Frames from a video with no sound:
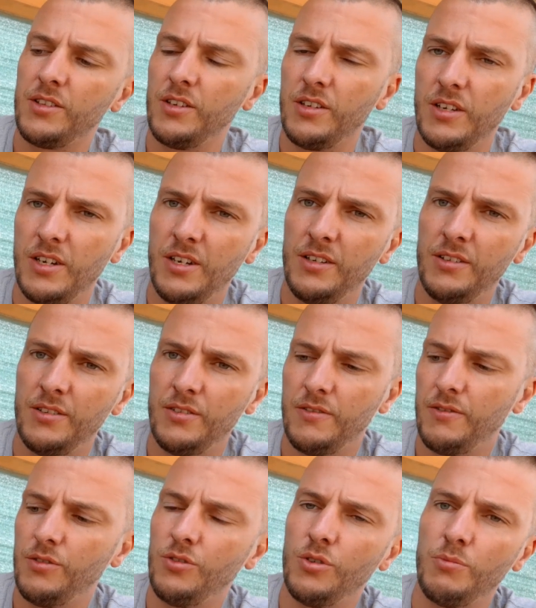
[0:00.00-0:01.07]
gun.
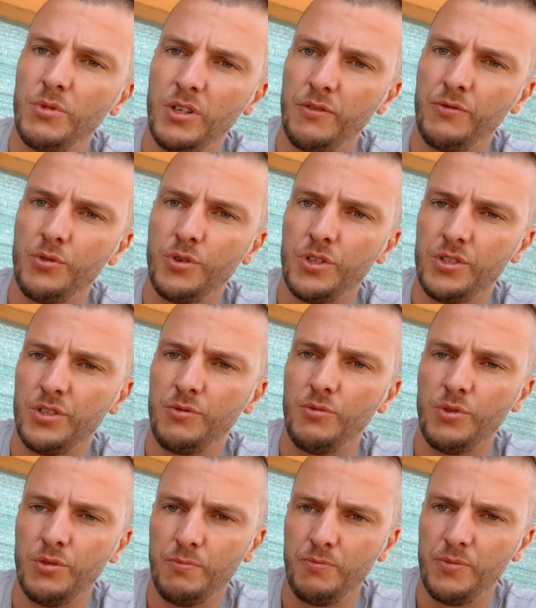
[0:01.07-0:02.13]
Normally, of course, it
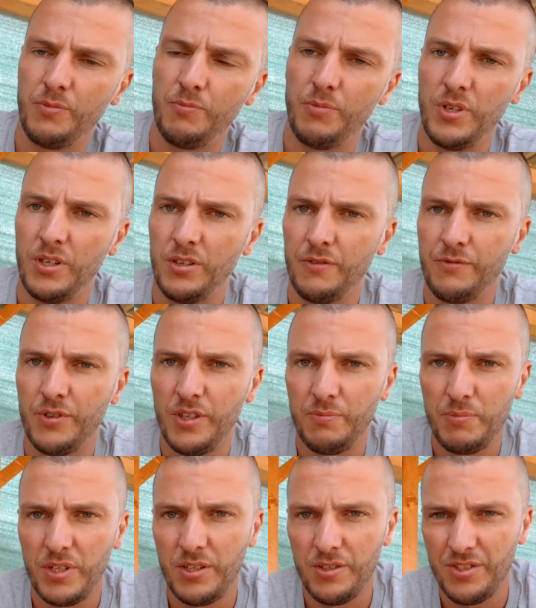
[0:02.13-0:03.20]
will be in the front
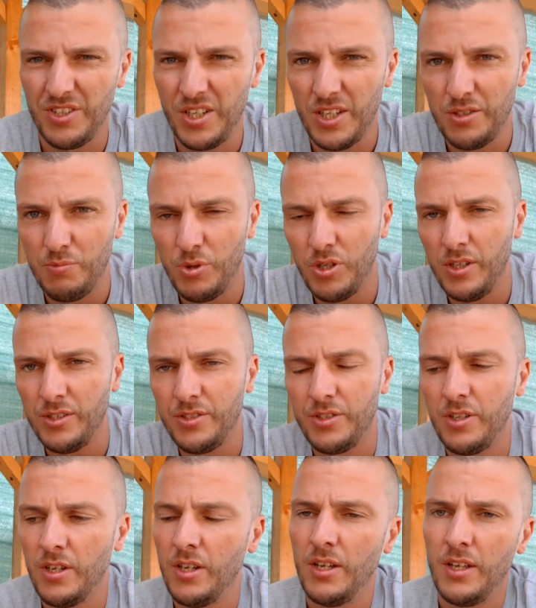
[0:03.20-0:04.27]
because it has bullets.
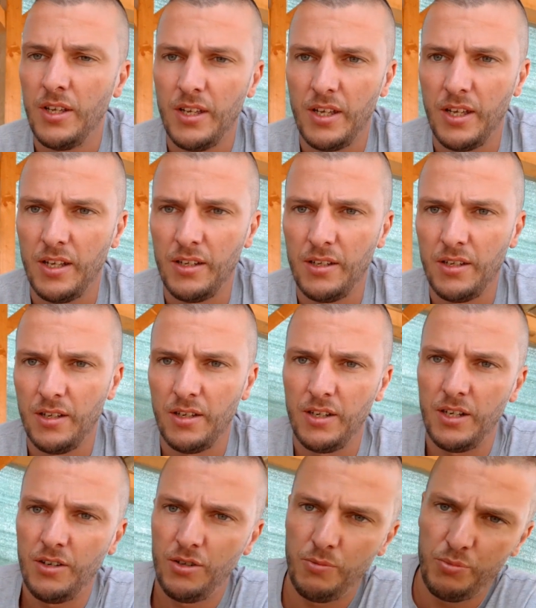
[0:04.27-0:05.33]
And
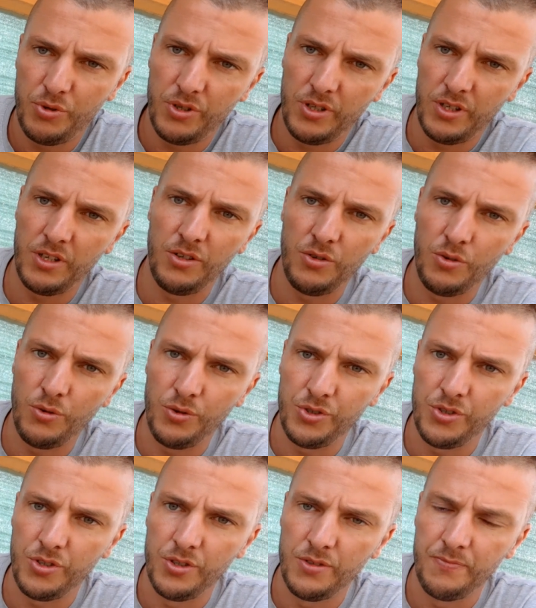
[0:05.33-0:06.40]
now you put it in your
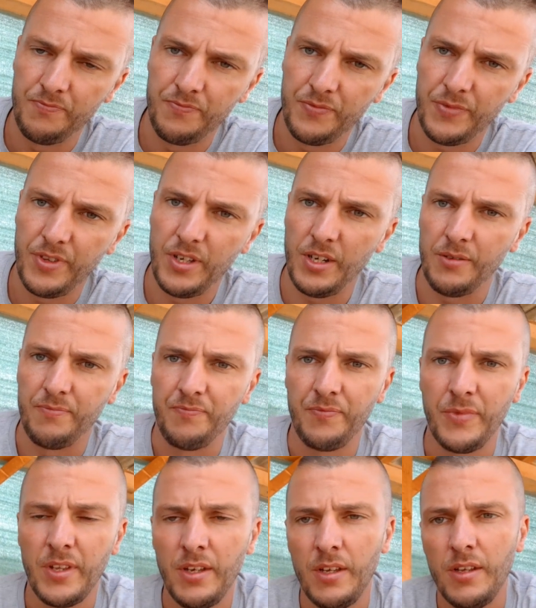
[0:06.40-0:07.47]
holster. Now,
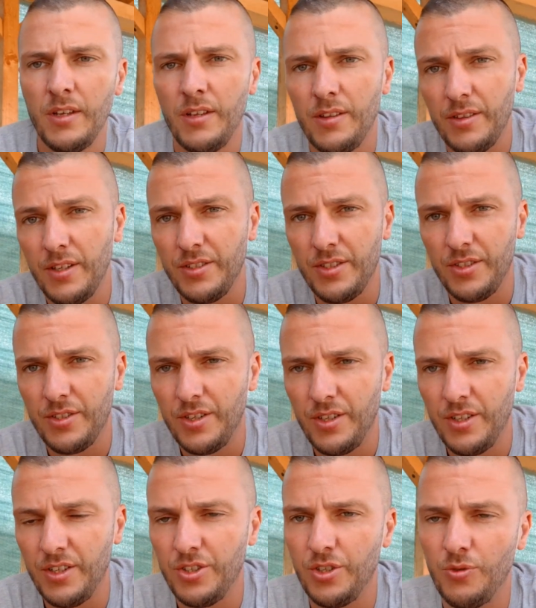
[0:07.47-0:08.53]
this is
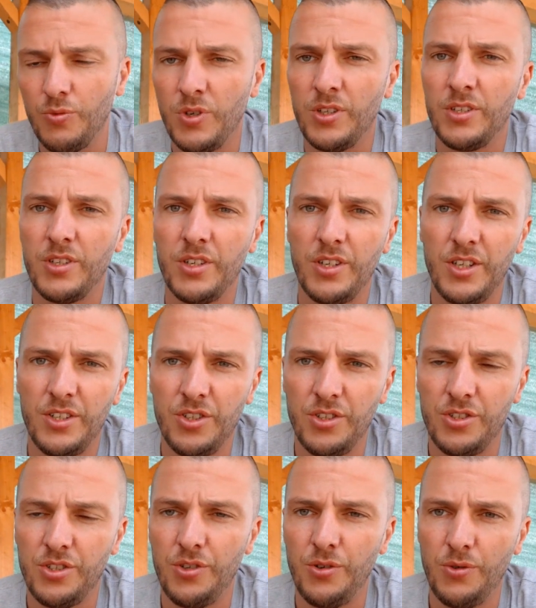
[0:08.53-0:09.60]
condition one. Condition
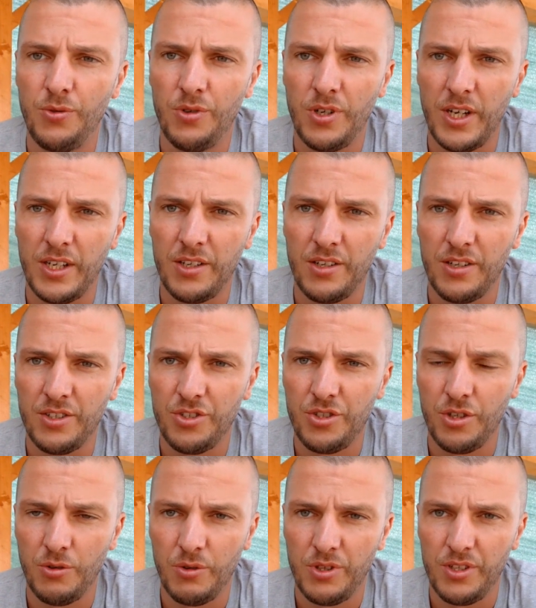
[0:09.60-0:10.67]
two, I cannot
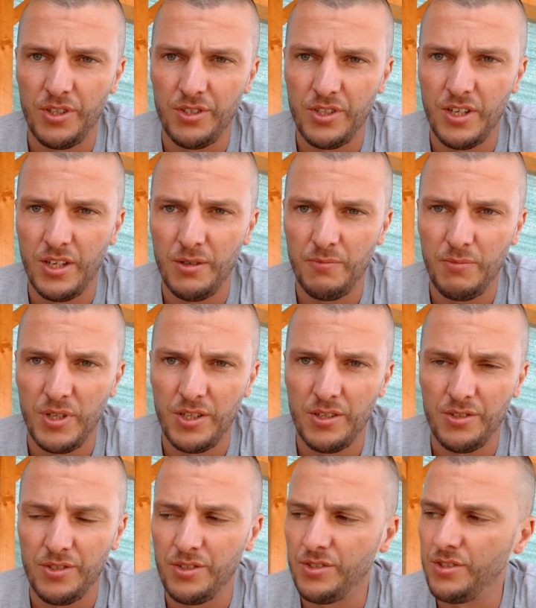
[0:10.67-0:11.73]
show with this gun
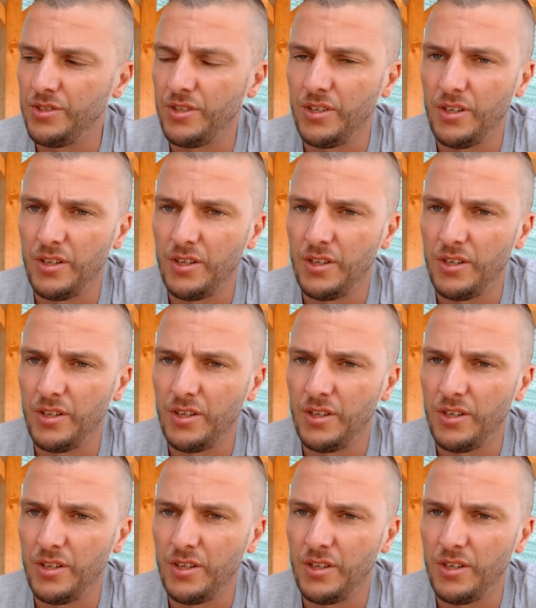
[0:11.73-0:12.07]
because it's